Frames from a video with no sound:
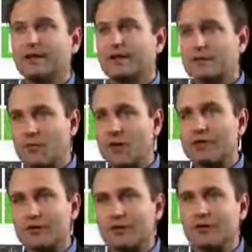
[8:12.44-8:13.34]

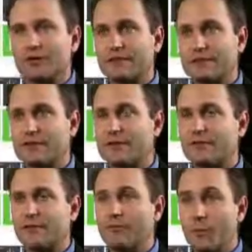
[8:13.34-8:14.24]
SmartTurn gives
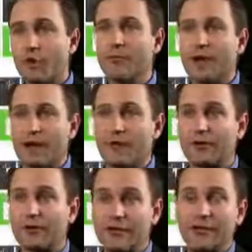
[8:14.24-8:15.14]
them more power
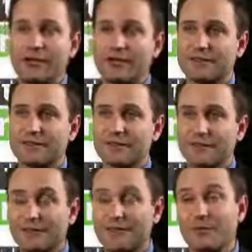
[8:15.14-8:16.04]
in many cases
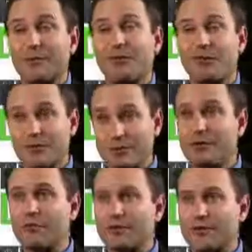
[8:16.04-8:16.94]
than some of the large
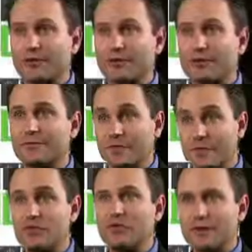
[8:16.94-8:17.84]
enterprise systems to
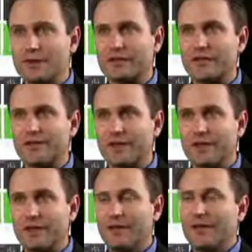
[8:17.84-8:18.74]
do this.
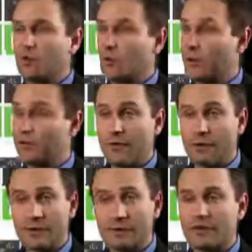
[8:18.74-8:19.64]
We
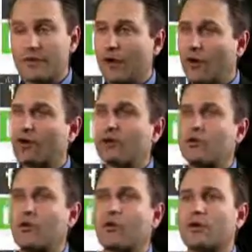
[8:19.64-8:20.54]
focus on all the
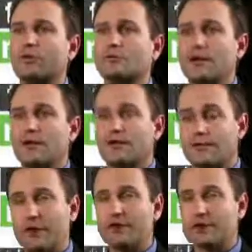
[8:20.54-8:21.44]
core
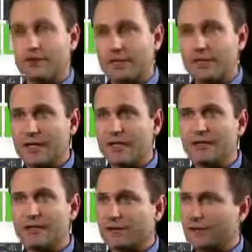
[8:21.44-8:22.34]
functions that they need
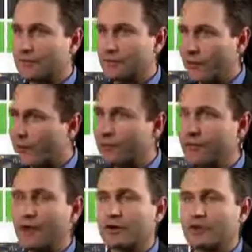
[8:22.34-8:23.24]
and deliver all the
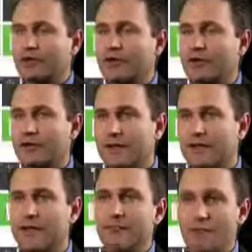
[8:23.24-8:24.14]
functionality they
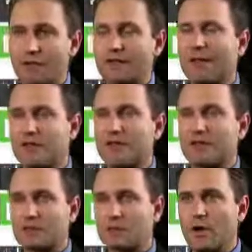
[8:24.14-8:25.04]
need to make that
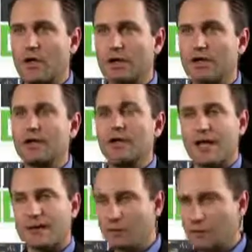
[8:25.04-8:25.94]
business run
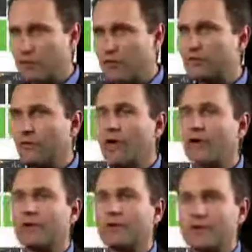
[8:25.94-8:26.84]
and move
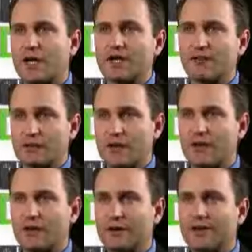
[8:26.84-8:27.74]
all those items
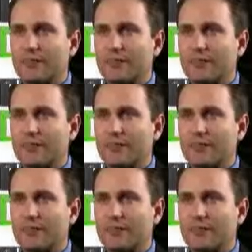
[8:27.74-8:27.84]
around.